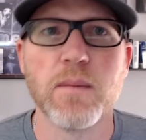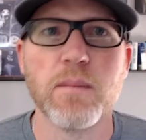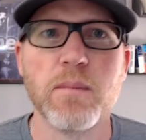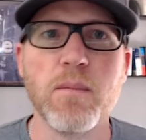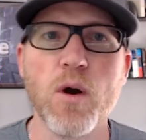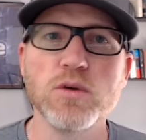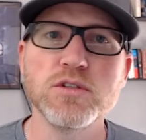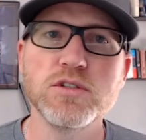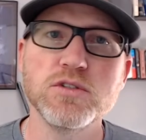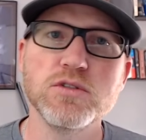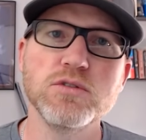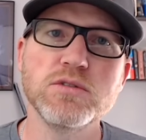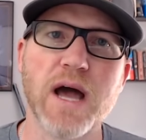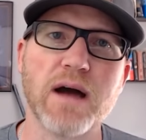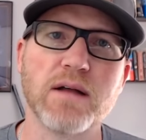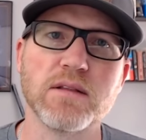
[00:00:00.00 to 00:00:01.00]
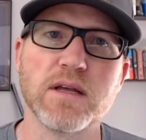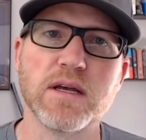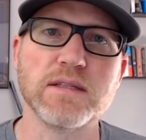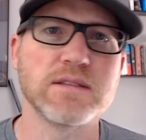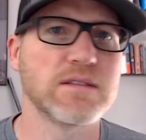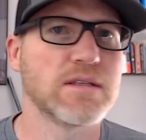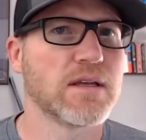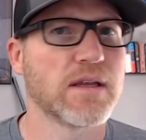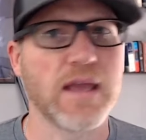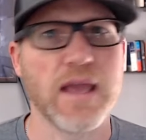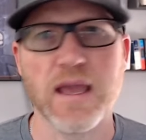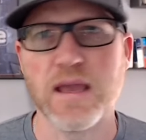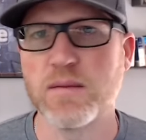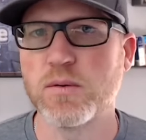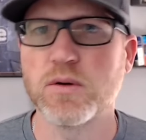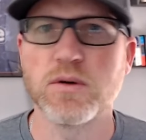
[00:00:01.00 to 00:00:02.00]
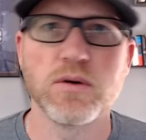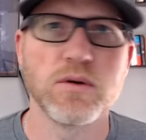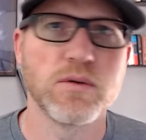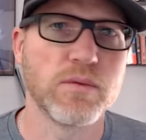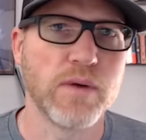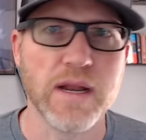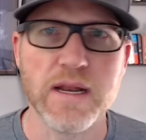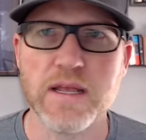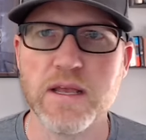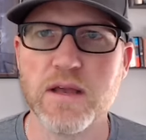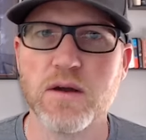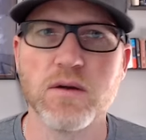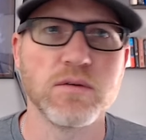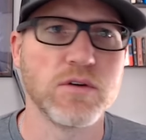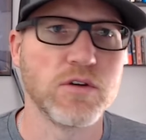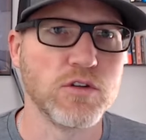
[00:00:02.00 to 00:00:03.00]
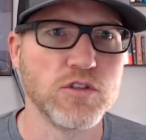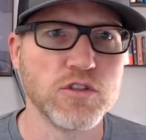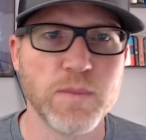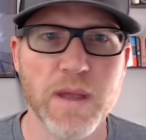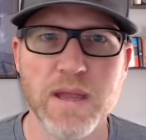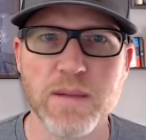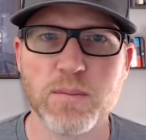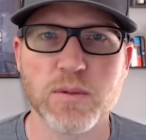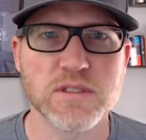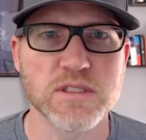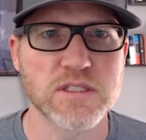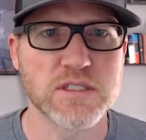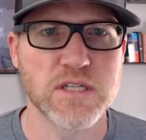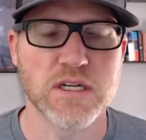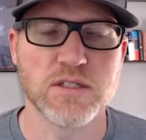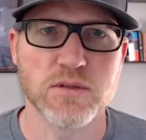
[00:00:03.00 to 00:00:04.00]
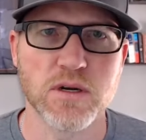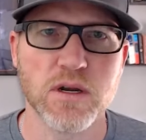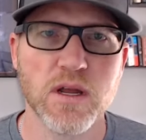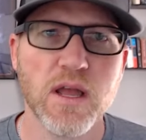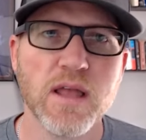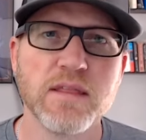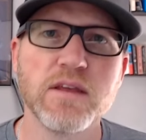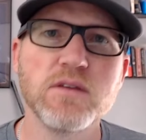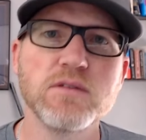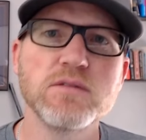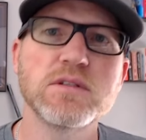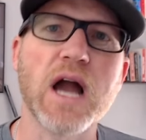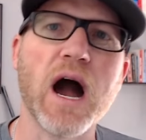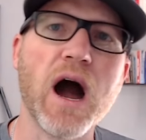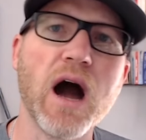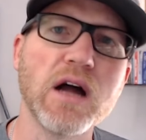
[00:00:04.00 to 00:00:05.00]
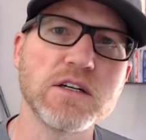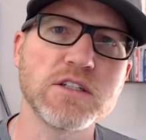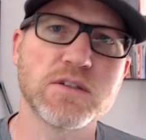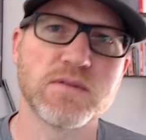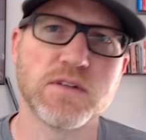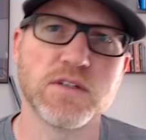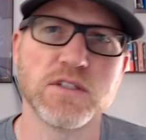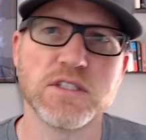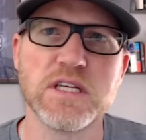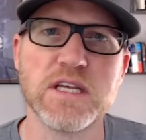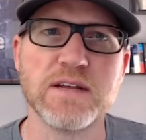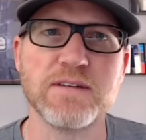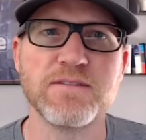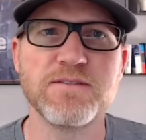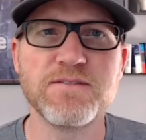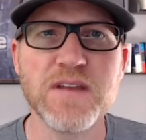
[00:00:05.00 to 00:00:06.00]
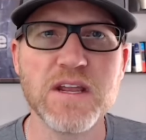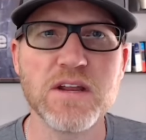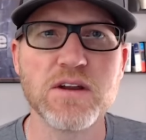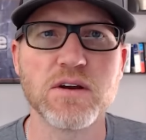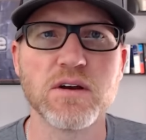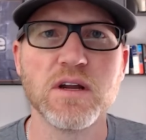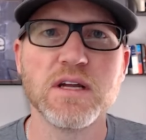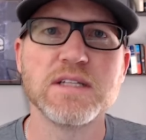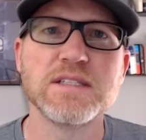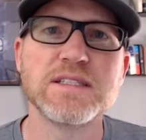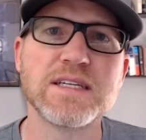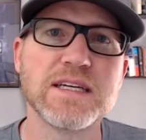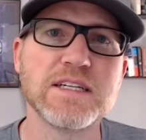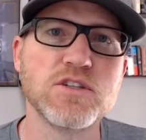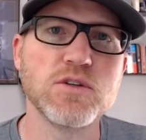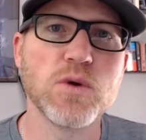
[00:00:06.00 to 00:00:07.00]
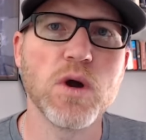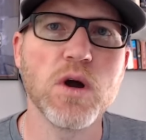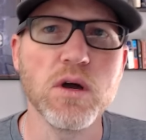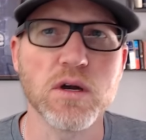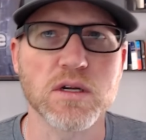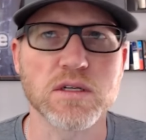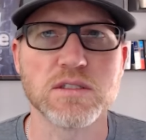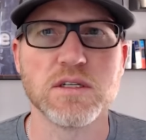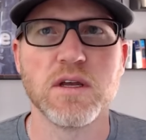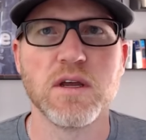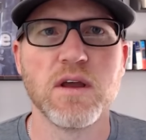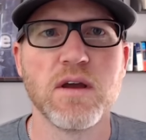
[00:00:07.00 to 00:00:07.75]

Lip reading: Most news outlets, cable, radio, newspapers, etc., they use controversy and fear to get you hooked.